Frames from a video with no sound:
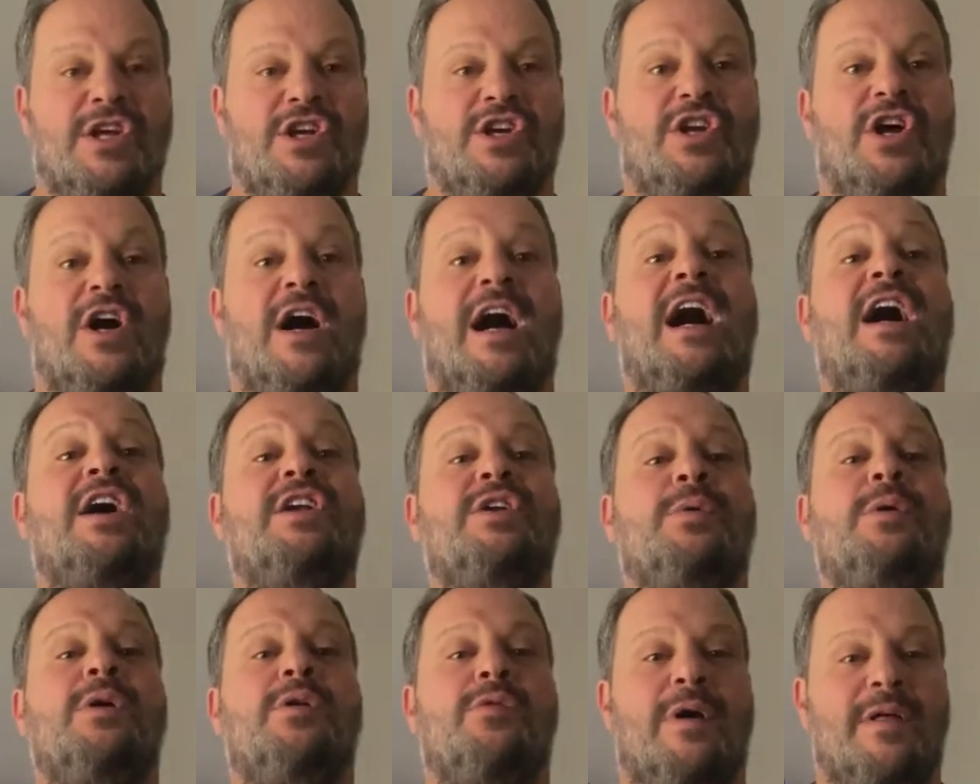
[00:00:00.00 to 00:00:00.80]
How
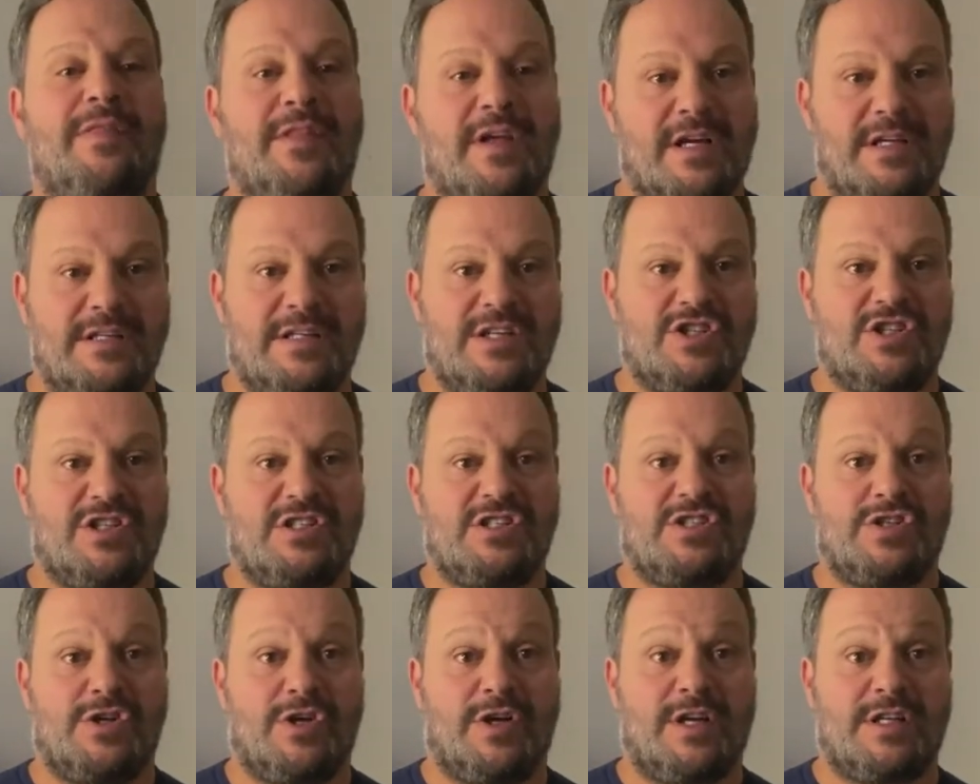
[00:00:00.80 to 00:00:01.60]
do we run the conditioning
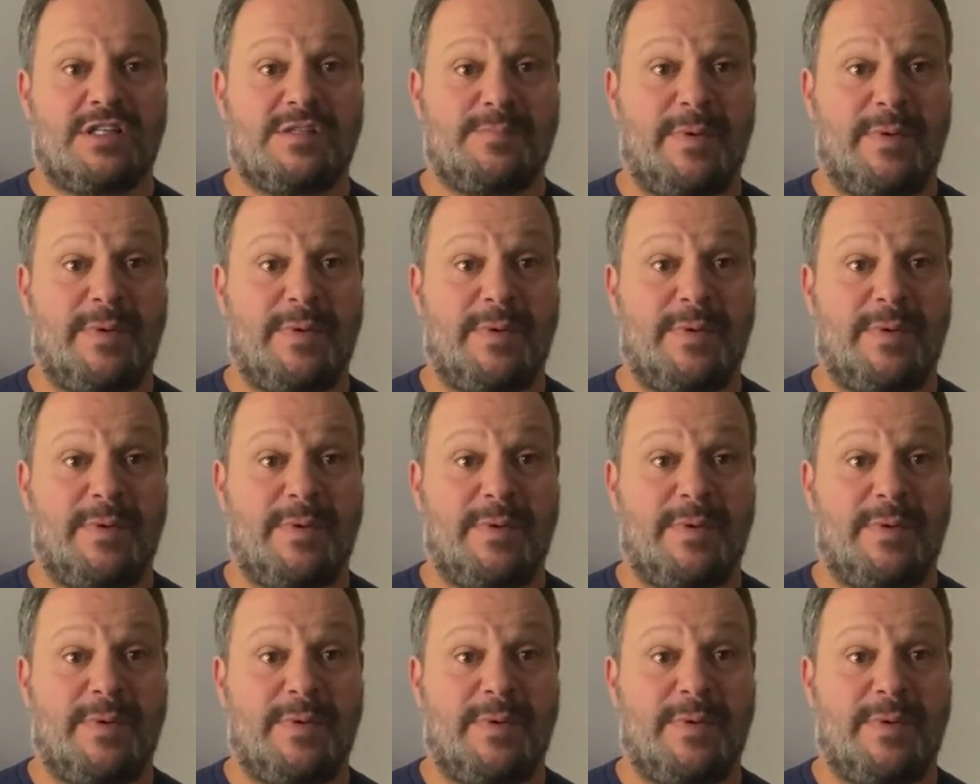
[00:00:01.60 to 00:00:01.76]
circuits?